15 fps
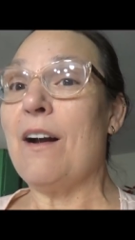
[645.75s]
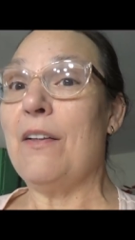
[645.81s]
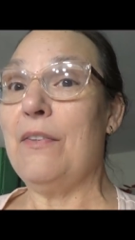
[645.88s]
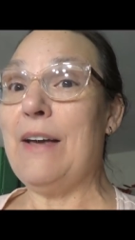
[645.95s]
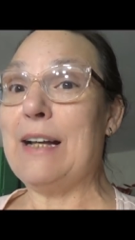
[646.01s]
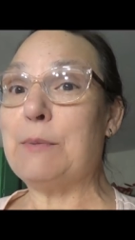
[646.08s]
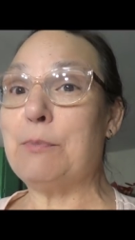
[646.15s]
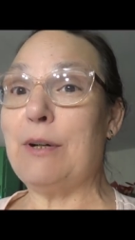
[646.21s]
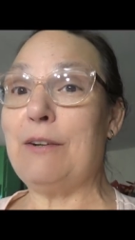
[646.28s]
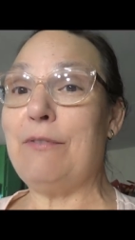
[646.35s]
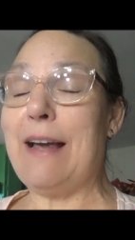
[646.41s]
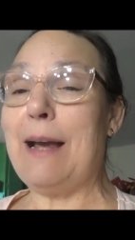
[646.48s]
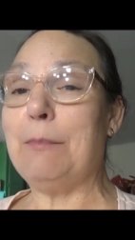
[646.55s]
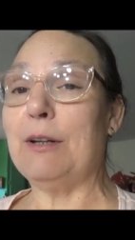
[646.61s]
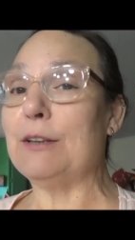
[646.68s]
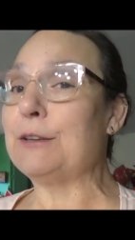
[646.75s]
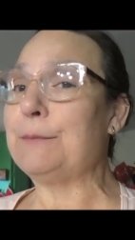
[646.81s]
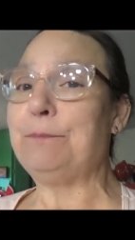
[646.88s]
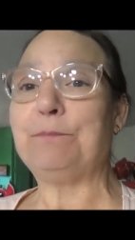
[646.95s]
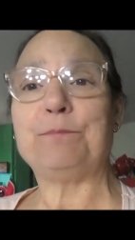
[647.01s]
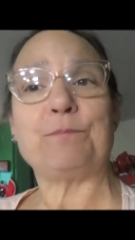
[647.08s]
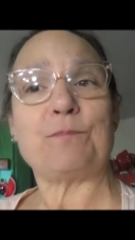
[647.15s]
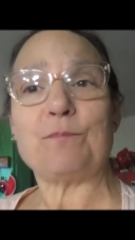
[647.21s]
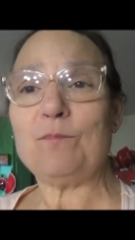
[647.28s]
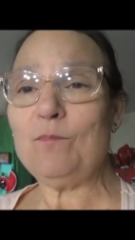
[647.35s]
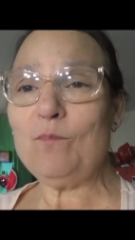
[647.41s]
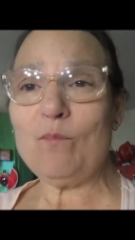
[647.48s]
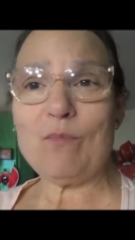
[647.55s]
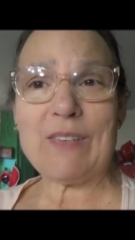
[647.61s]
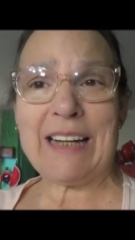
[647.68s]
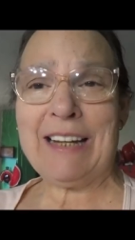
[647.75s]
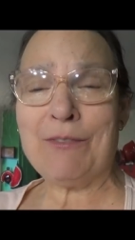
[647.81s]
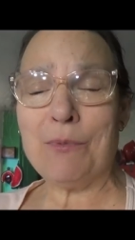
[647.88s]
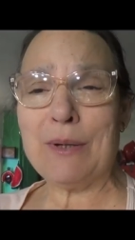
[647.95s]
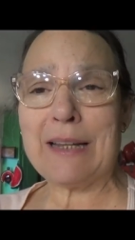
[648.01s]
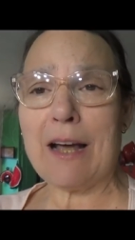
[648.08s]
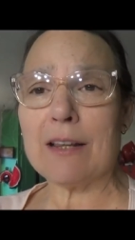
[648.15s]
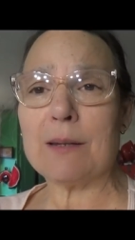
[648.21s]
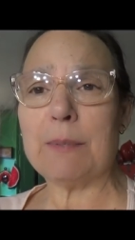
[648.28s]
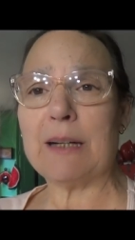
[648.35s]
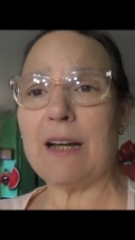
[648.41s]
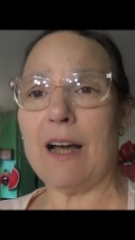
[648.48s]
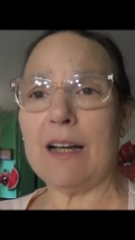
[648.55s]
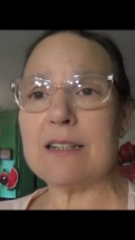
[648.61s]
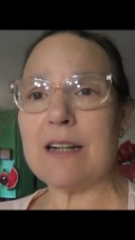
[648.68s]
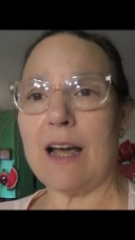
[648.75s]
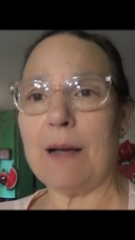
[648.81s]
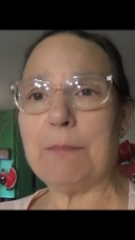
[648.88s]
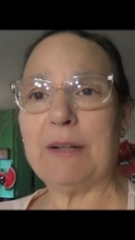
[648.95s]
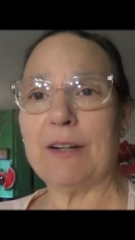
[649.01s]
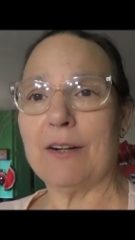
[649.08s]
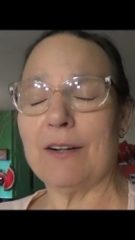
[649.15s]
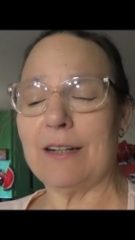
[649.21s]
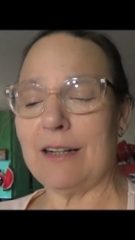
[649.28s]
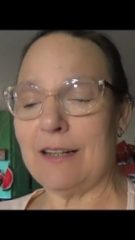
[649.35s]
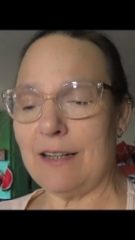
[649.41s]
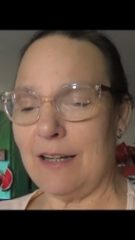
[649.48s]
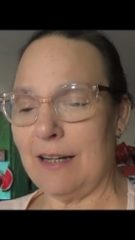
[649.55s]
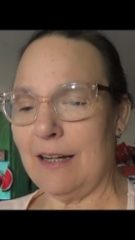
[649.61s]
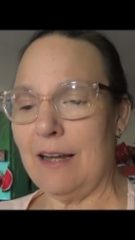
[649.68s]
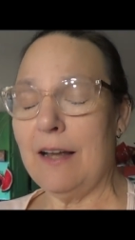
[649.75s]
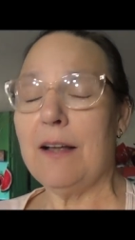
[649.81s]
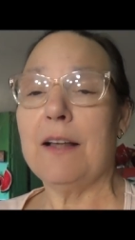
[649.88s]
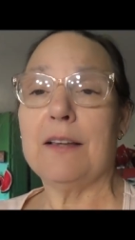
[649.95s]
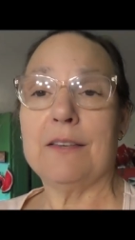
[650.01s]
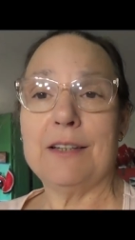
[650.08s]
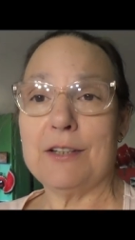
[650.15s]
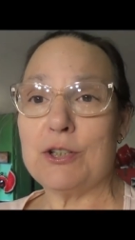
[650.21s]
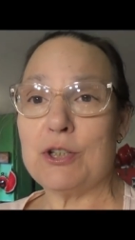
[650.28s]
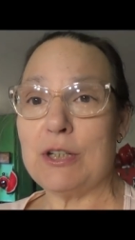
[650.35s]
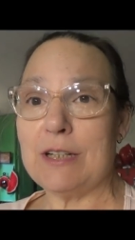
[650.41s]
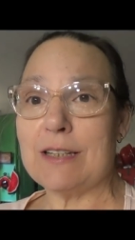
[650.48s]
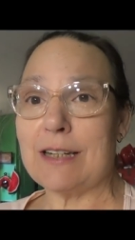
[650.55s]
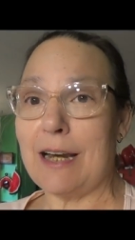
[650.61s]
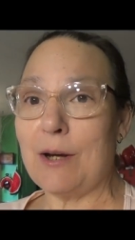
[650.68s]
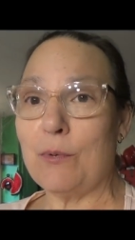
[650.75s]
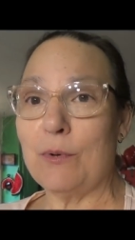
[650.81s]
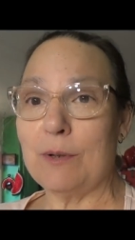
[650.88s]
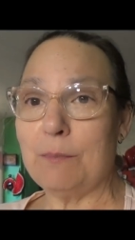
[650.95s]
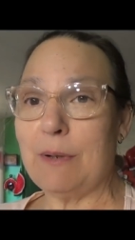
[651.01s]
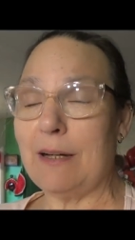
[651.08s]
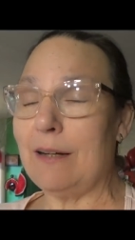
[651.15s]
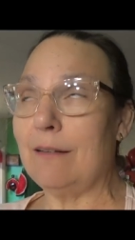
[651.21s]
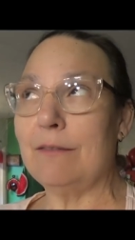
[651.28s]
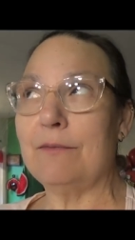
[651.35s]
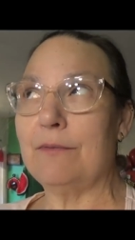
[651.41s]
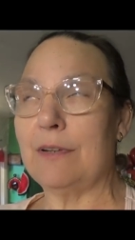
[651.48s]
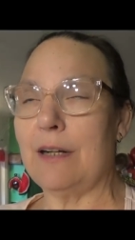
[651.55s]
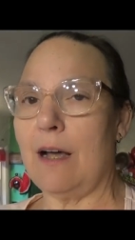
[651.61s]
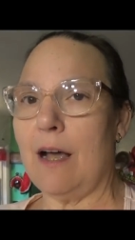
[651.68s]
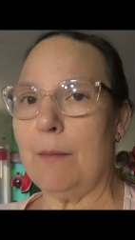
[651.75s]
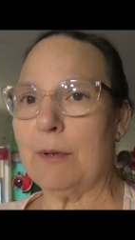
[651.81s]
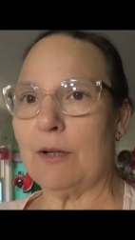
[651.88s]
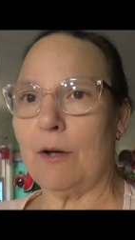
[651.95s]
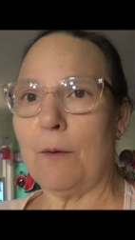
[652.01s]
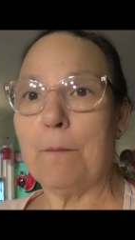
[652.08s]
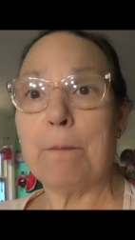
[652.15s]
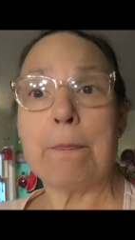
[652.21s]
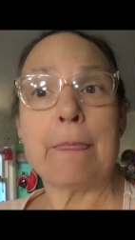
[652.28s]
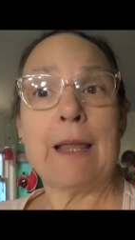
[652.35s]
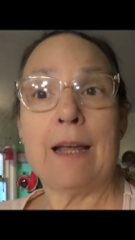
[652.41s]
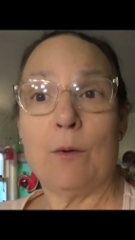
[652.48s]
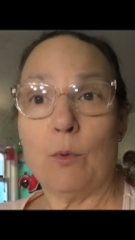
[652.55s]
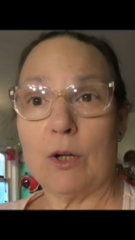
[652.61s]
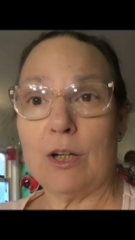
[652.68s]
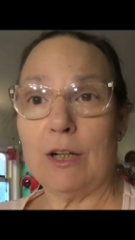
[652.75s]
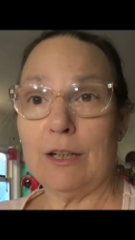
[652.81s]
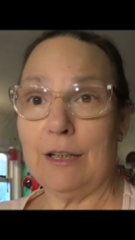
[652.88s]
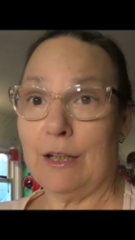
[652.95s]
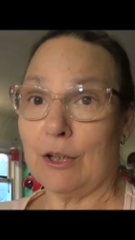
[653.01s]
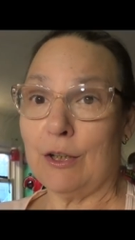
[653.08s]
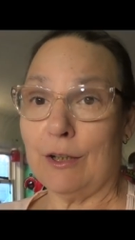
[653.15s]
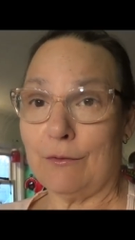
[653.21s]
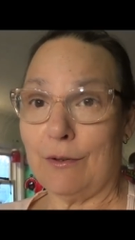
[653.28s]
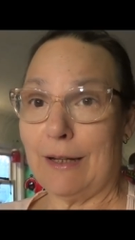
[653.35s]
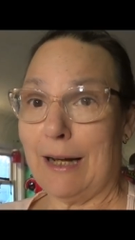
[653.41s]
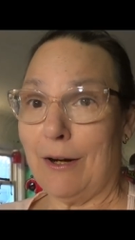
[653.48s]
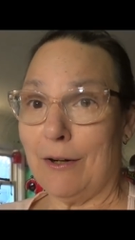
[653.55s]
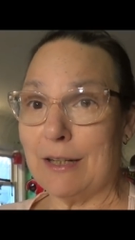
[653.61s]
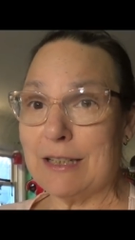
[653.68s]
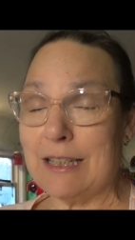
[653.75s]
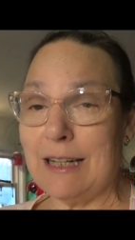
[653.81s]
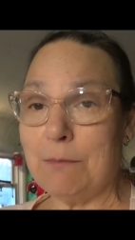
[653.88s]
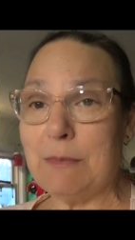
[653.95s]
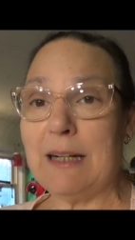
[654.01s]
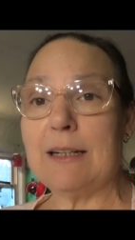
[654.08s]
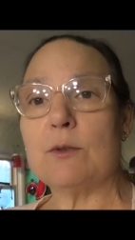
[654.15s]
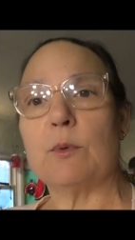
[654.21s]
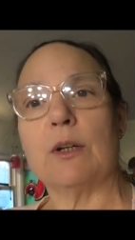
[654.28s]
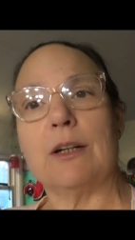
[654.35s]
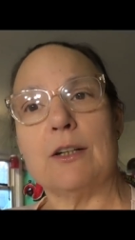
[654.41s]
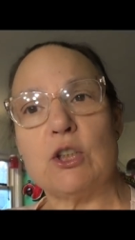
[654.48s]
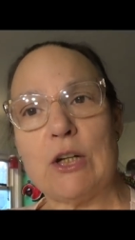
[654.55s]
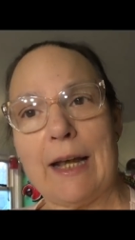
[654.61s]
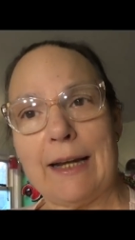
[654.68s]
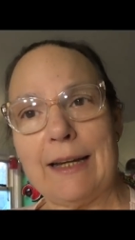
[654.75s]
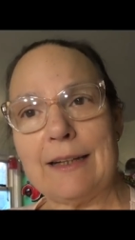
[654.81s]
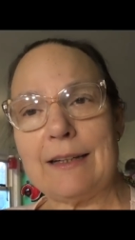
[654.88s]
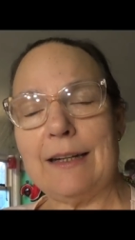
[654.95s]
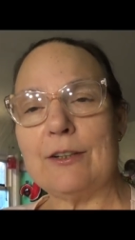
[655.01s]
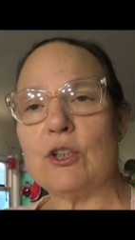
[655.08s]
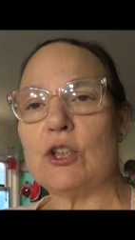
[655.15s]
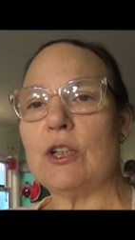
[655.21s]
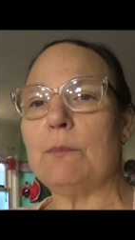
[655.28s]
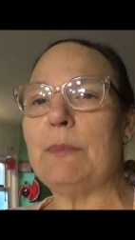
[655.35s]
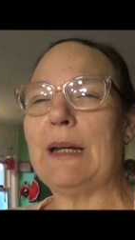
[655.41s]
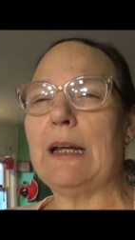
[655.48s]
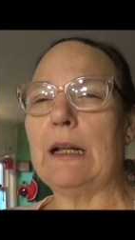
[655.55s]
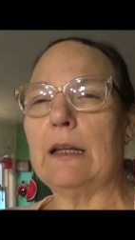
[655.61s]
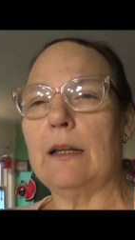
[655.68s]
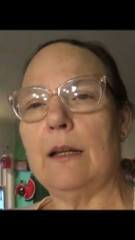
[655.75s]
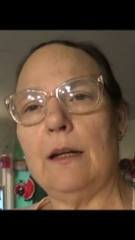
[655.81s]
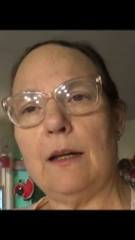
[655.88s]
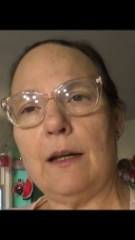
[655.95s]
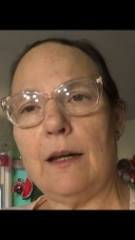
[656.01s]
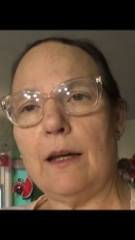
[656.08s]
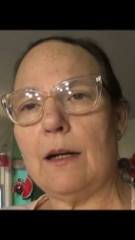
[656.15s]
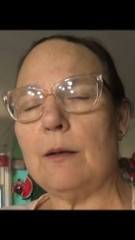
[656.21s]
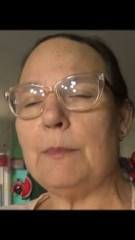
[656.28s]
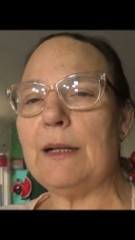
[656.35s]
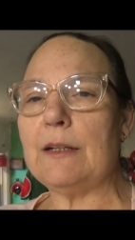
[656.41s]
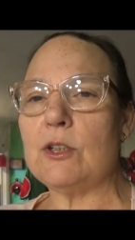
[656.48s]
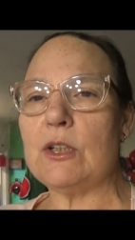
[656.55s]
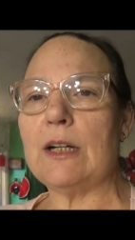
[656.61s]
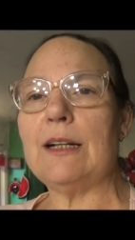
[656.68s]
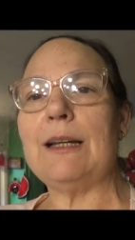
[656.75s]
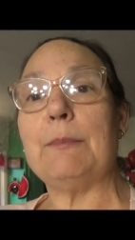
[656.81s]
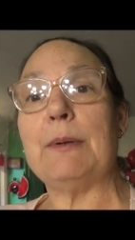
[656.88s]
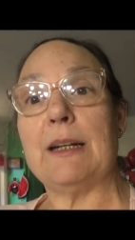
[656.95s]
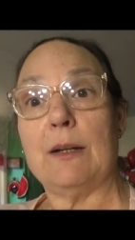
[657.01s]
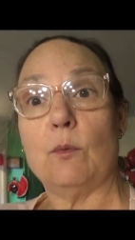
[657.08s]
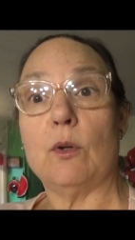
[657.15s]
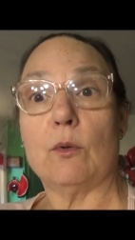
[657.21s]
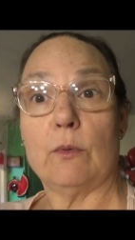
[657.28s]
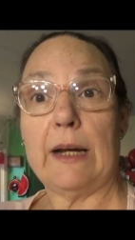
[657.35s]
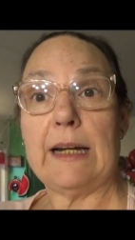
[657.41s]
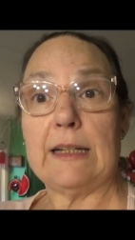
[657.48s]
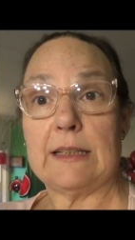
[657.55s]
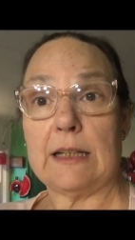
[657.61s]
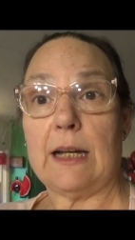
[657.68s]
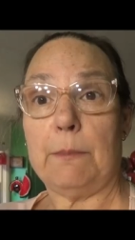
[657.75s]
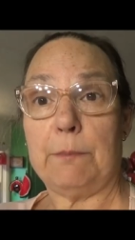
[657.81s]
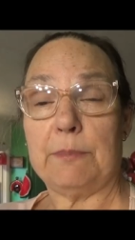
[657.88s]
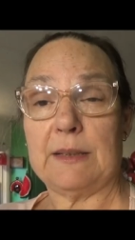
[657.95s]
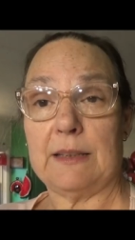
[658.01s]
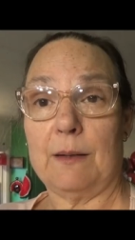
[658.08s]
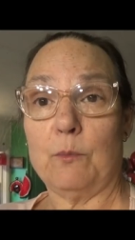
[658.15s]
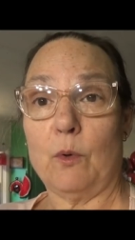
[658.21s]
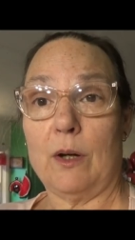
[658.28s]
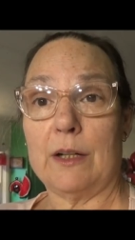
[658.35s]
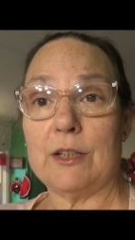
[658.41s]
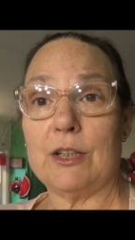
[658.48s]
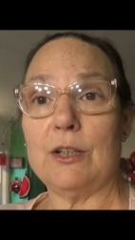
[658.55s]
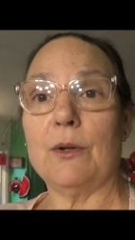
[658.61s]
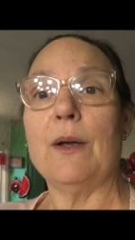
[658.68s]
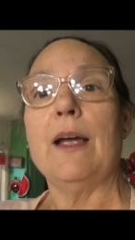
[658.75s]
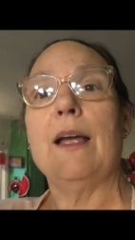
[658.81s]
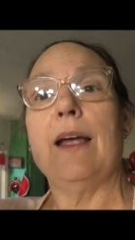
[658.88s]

That's pretty fabulous. Even without the pecan topping or anything, this cheesecake would be phenomenal. We're going to let it cook for an hour and 10 minutes. We're going to check it. It should be a little bit jiggly, but it will raise up somewhat too.